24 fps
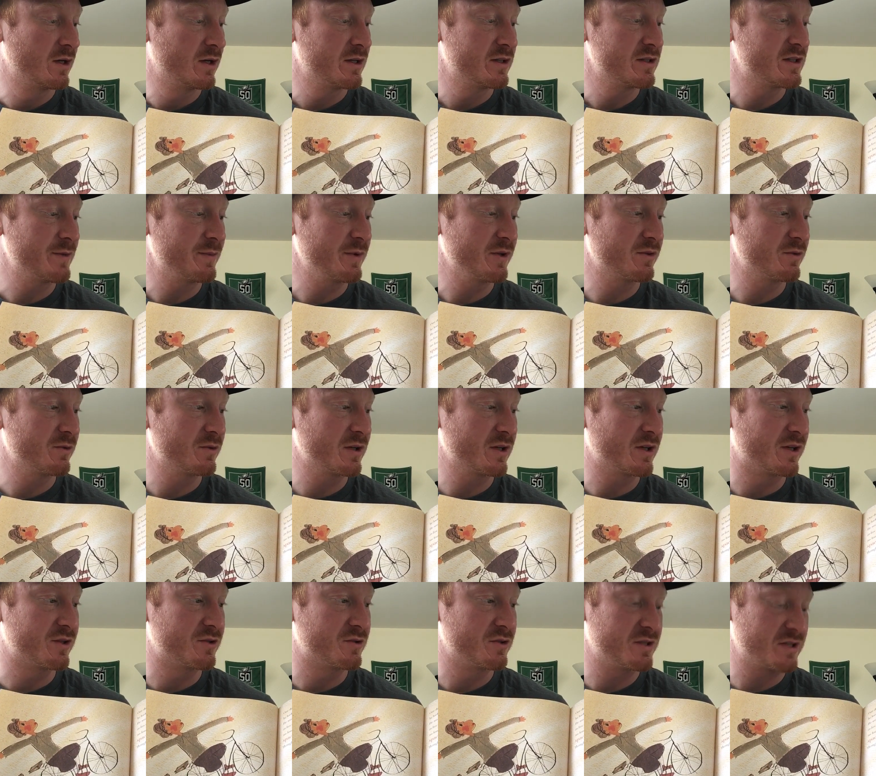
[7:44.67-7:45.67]
Zipping through the
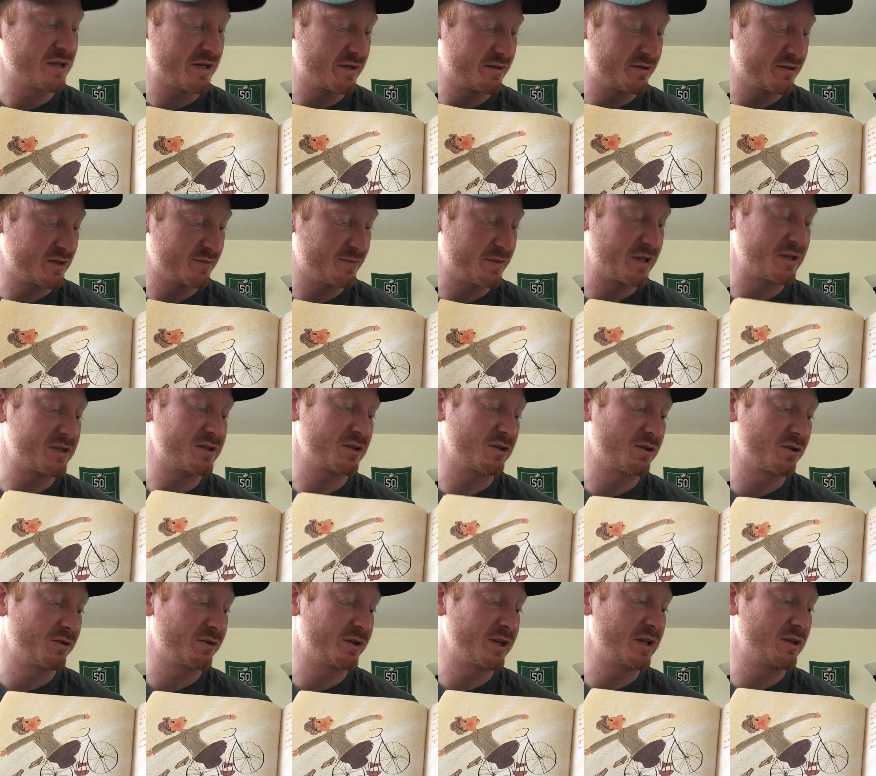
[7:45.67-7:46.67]
countryside on his
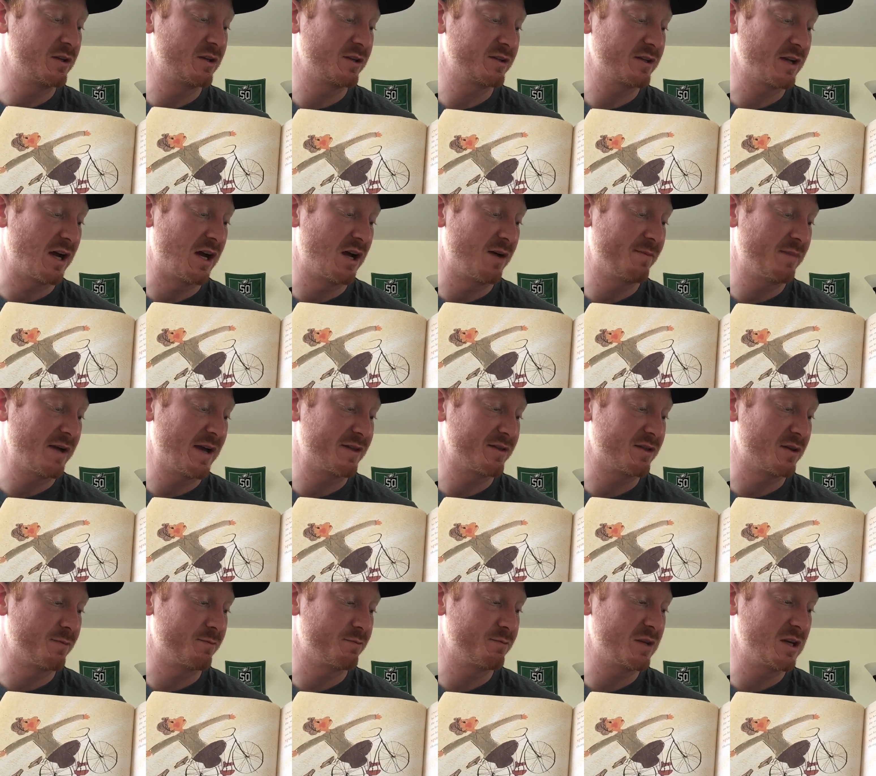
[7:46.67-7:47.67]
bicycle, he looked up at
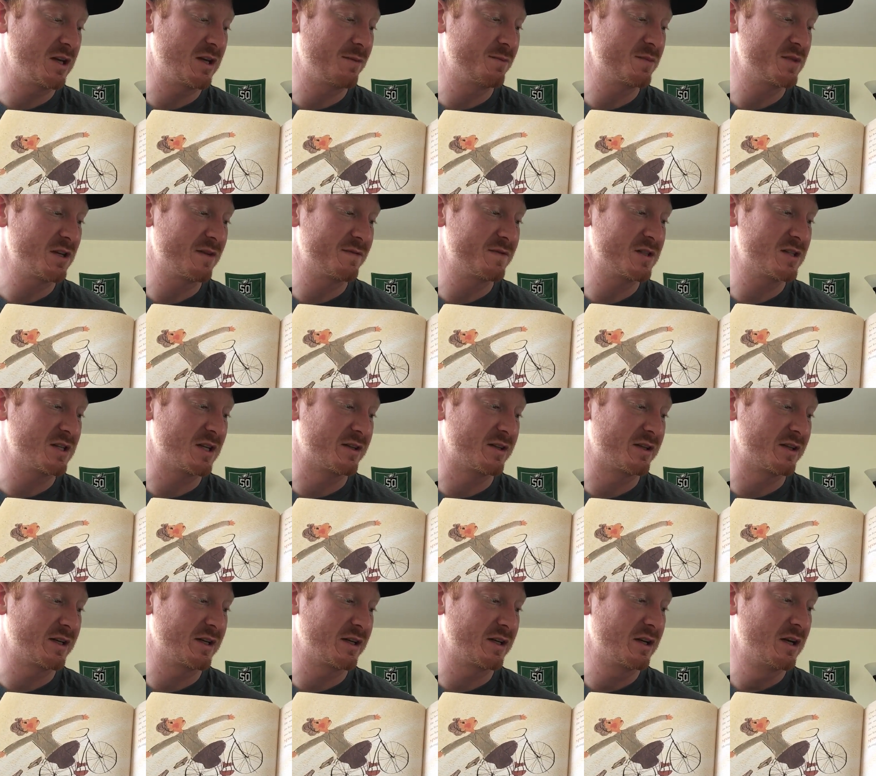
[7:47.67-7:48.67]
the beams of
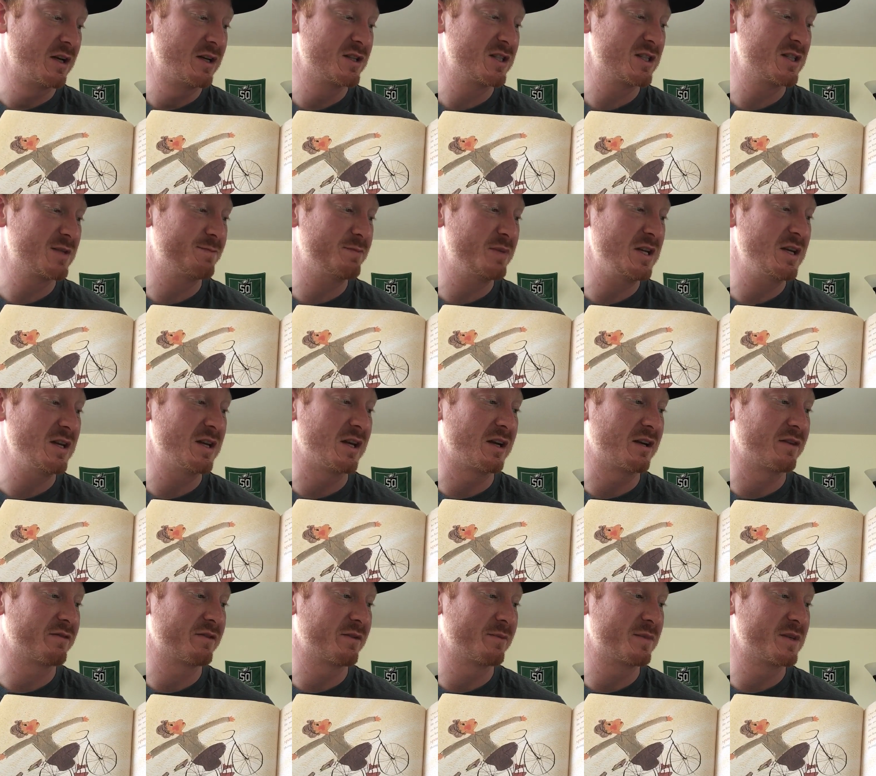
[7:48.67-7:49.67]
sunlight
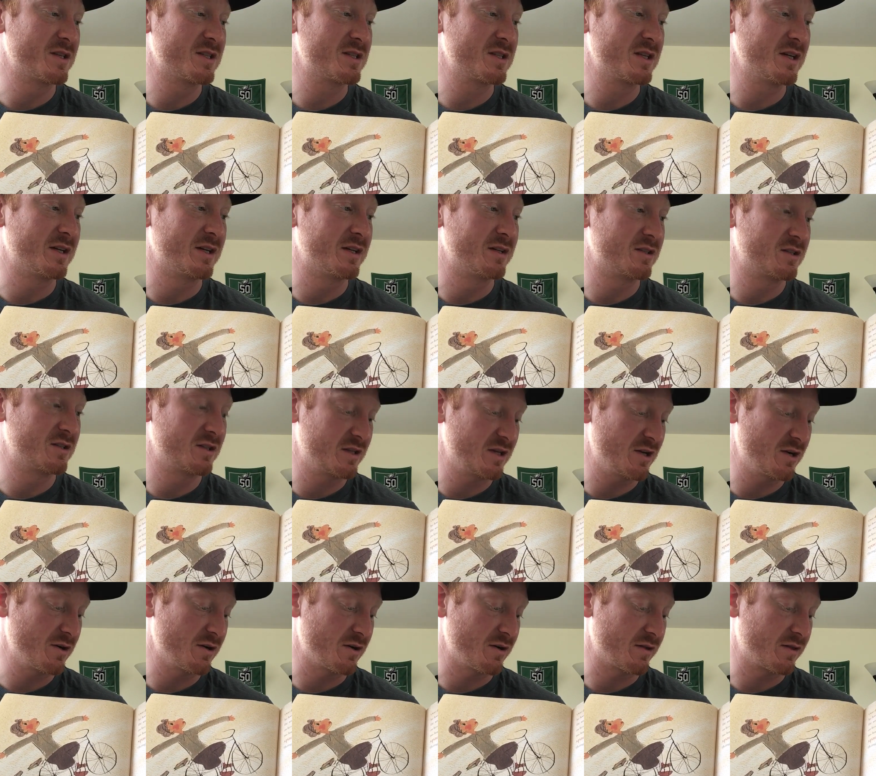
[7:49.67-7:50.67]
speeding from the sun to the
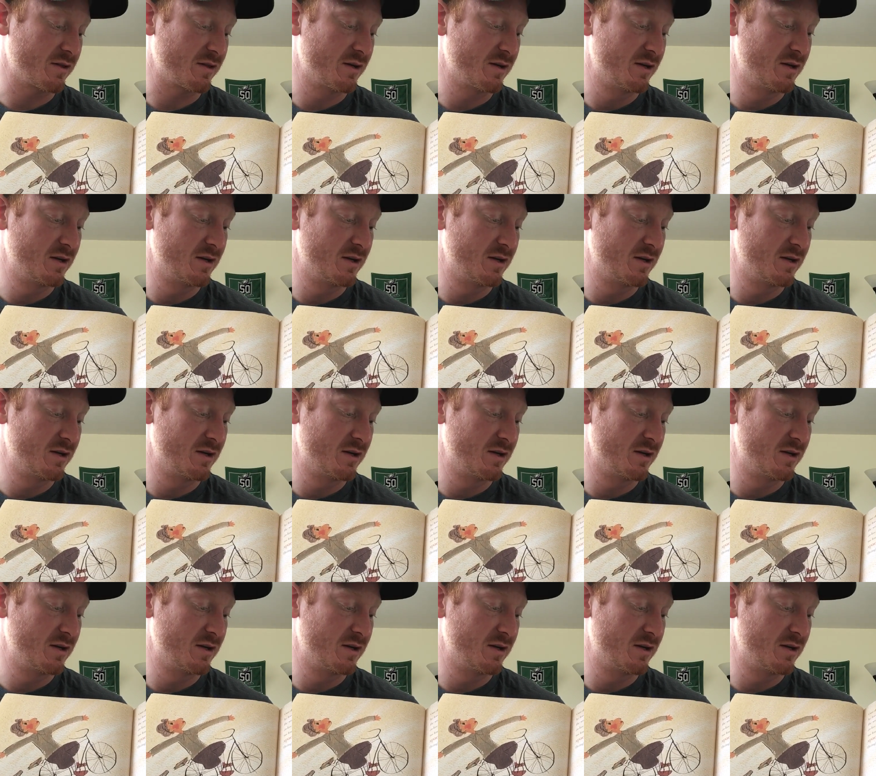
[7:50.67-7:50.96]
earth.